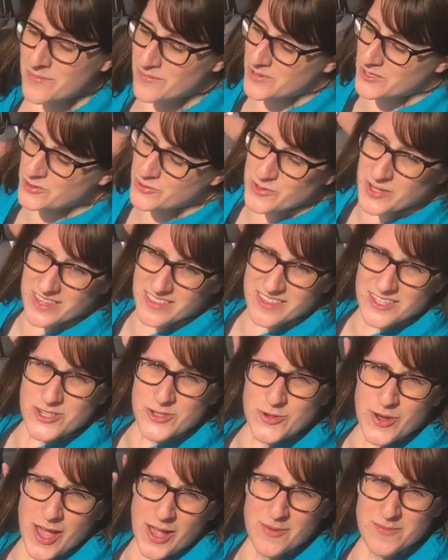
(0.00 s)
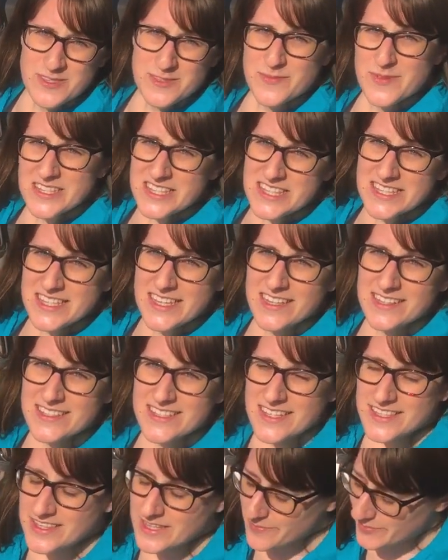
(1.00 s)
Between the two helmsman
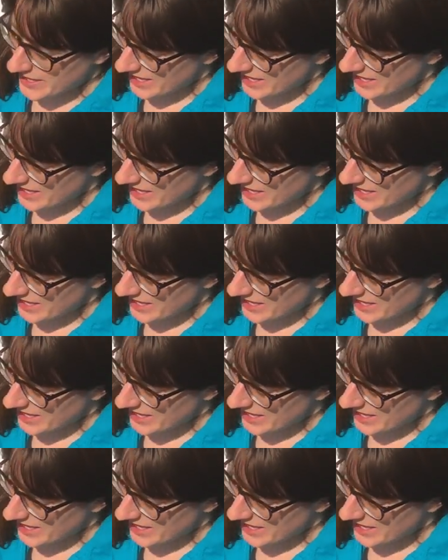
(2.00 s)
seats in the